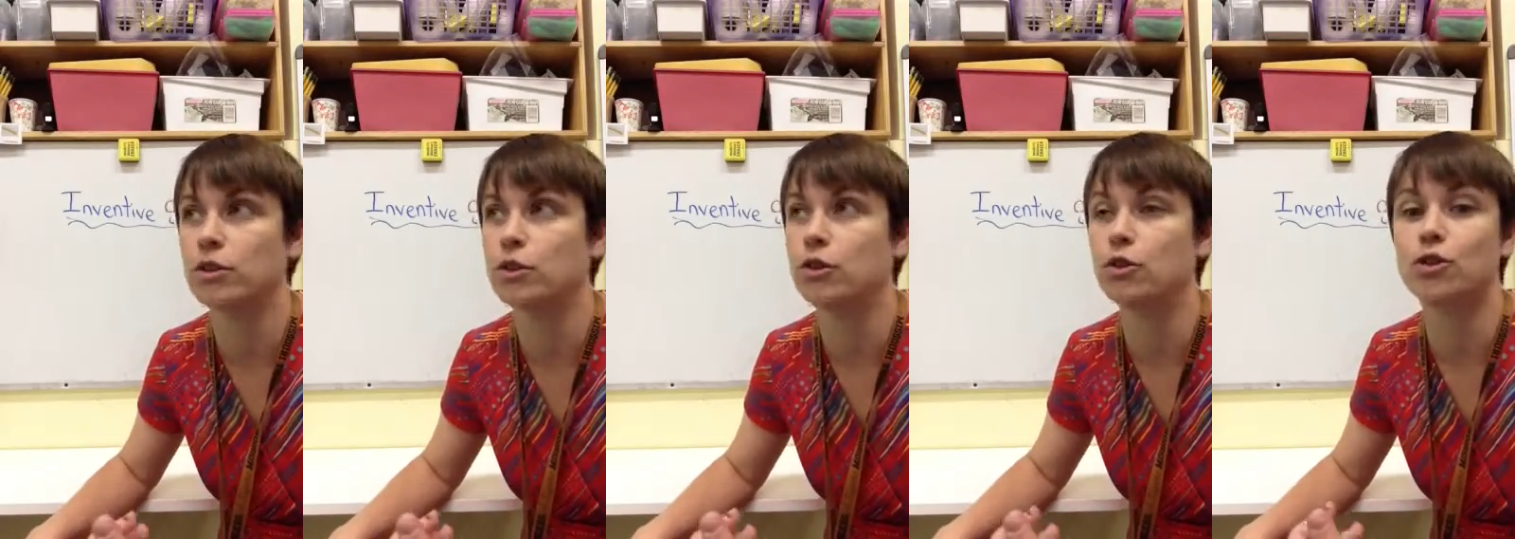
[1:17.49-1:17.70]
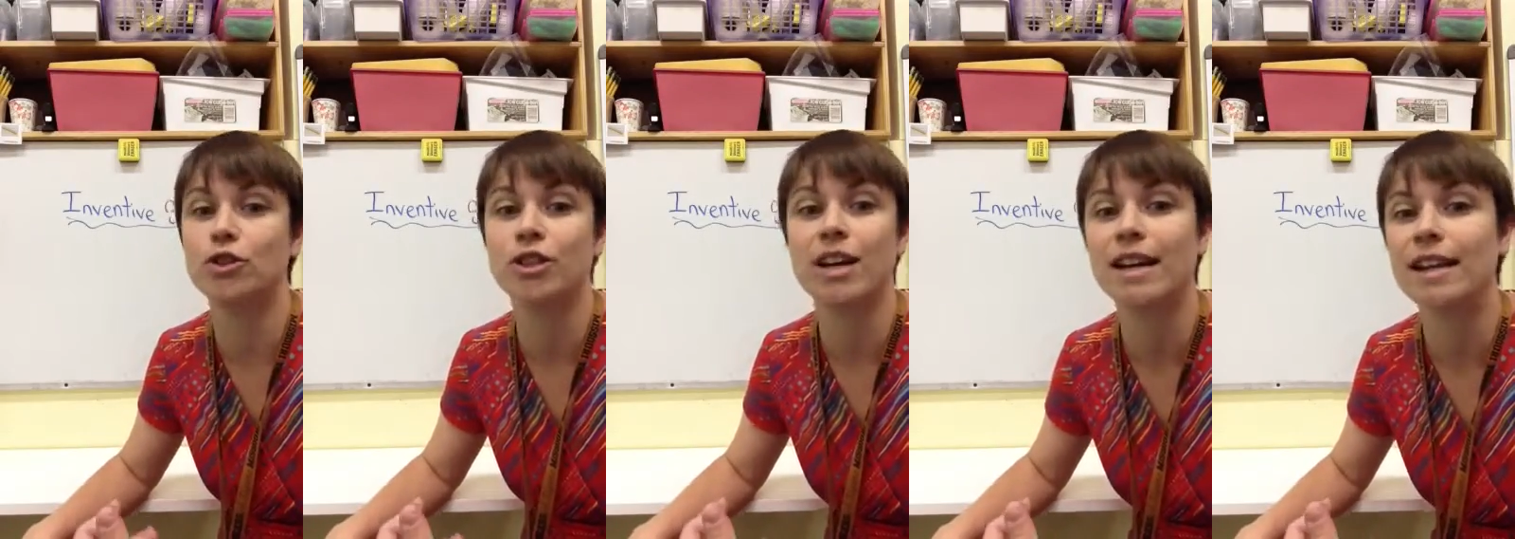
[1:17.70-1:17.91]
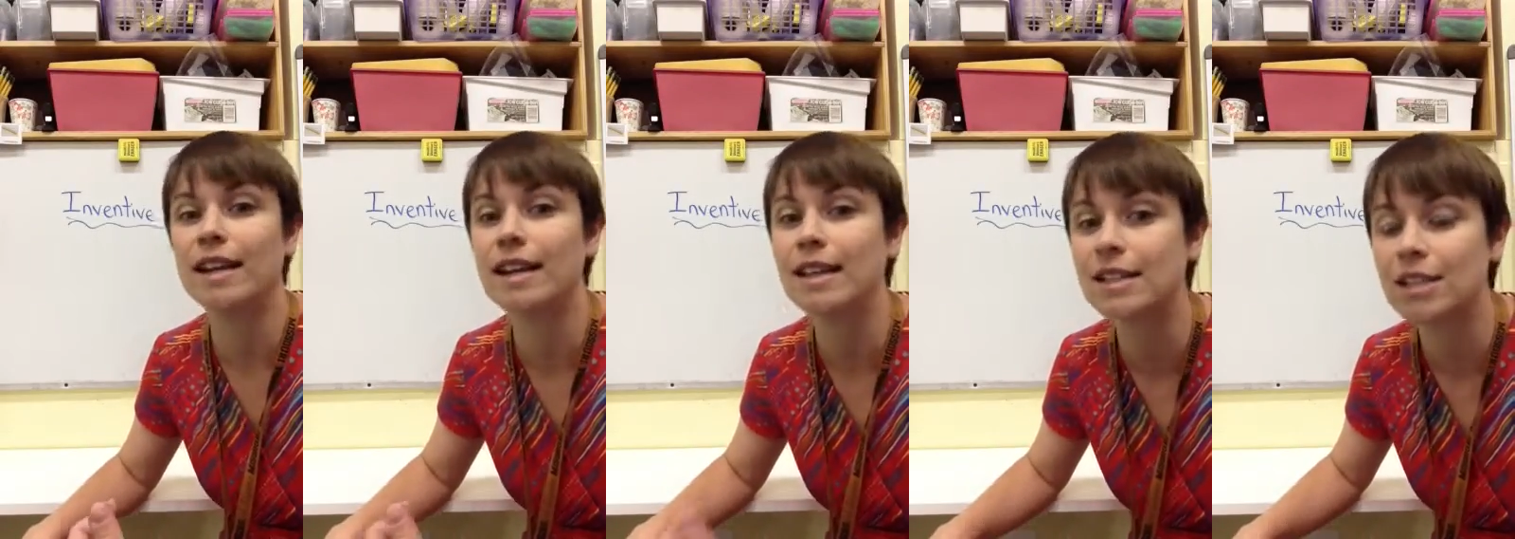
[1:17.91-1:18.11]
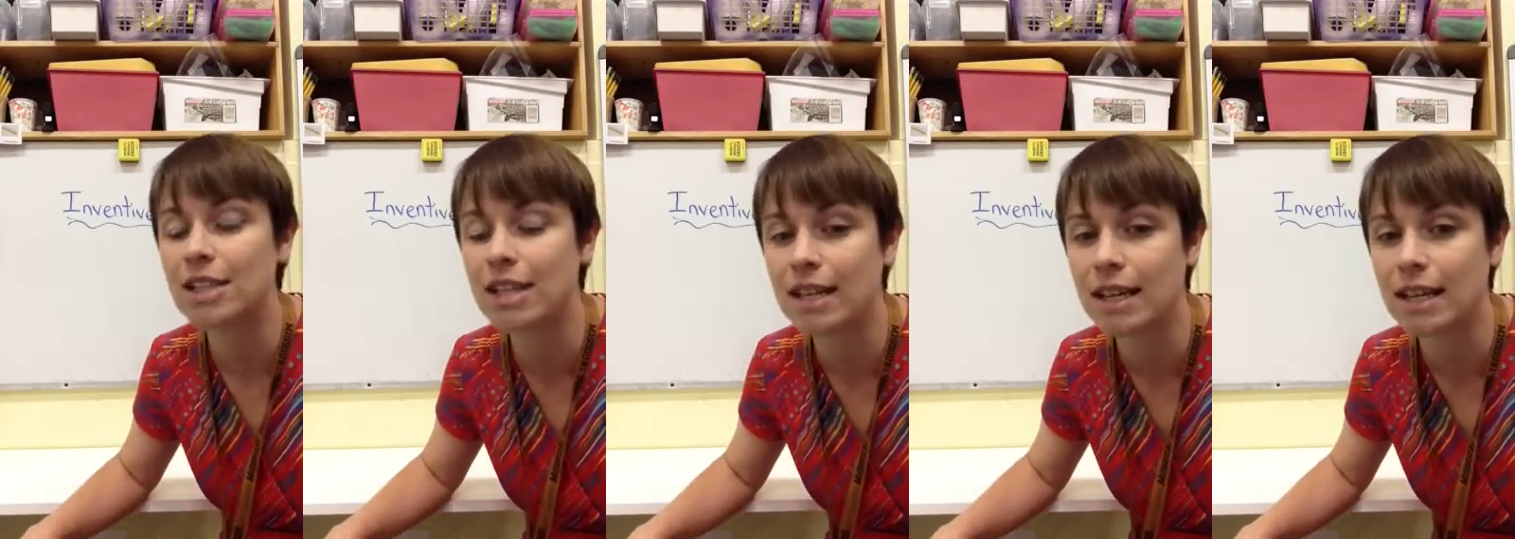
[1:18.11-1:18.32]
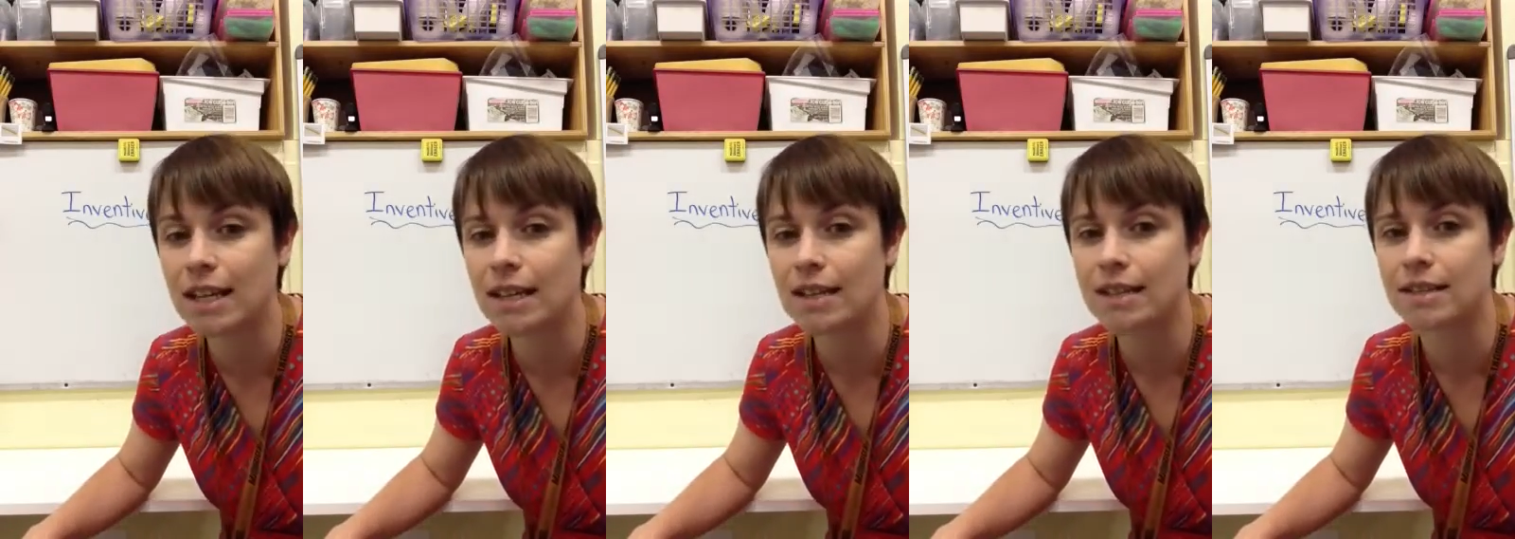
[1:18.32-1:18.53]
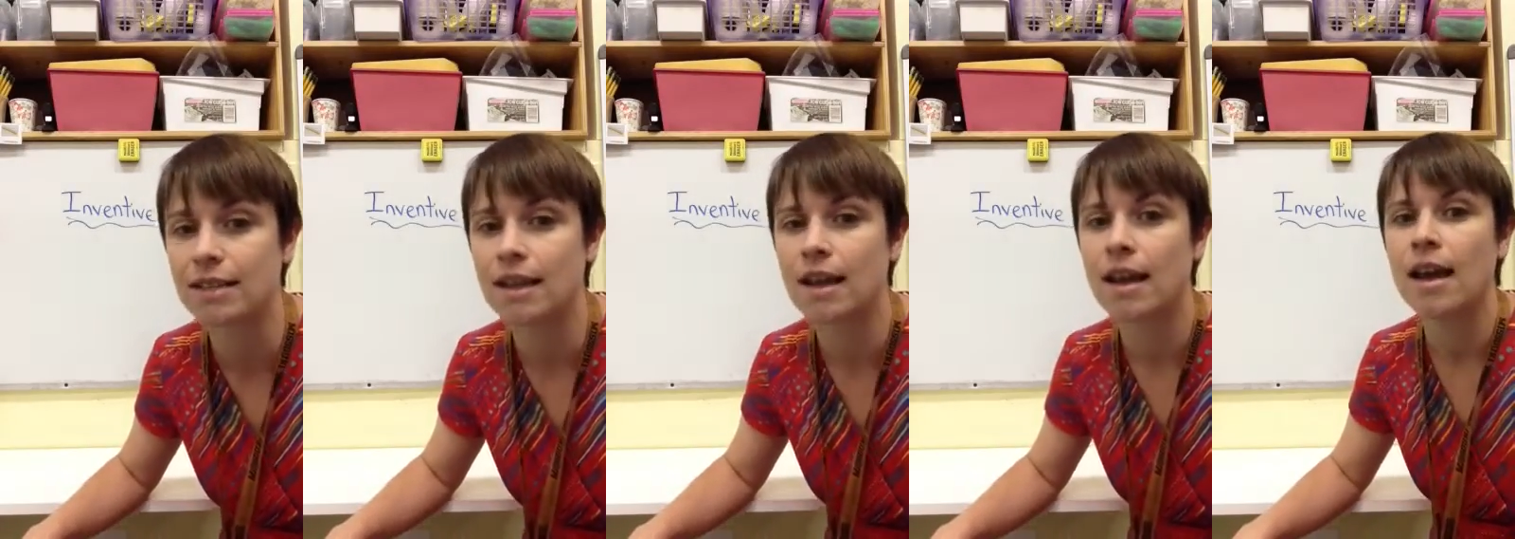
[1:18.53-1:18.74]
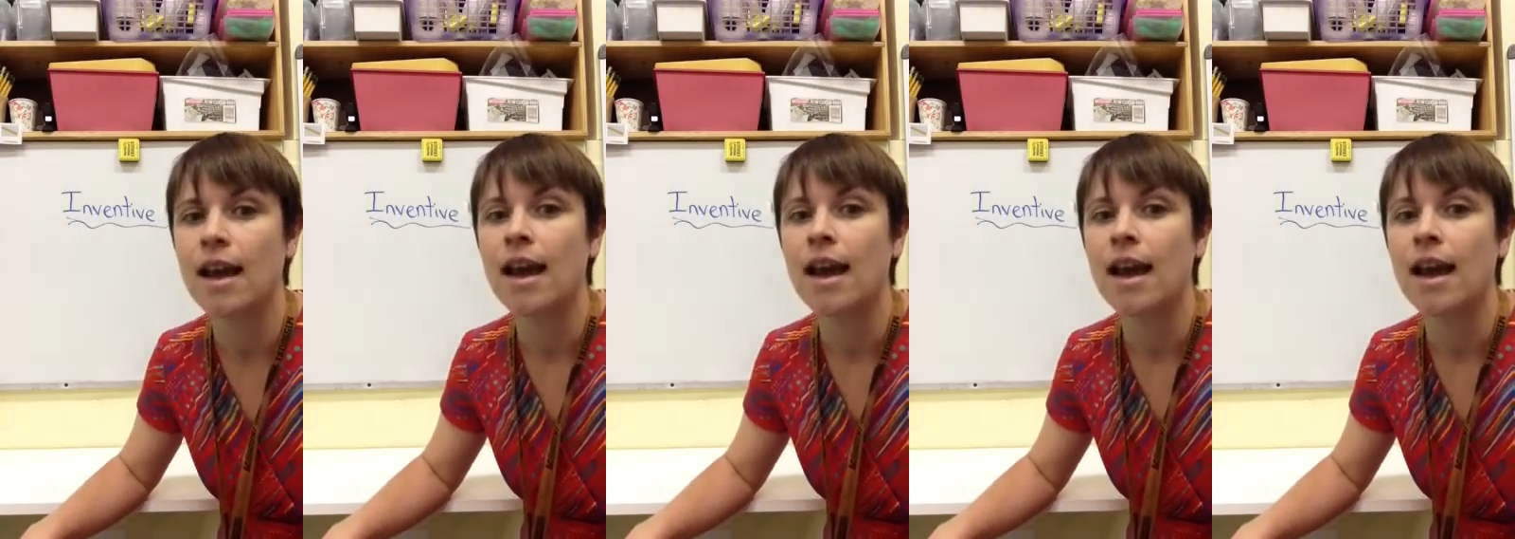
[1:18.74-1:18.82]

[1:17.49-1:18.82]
to Chuck E. Cheese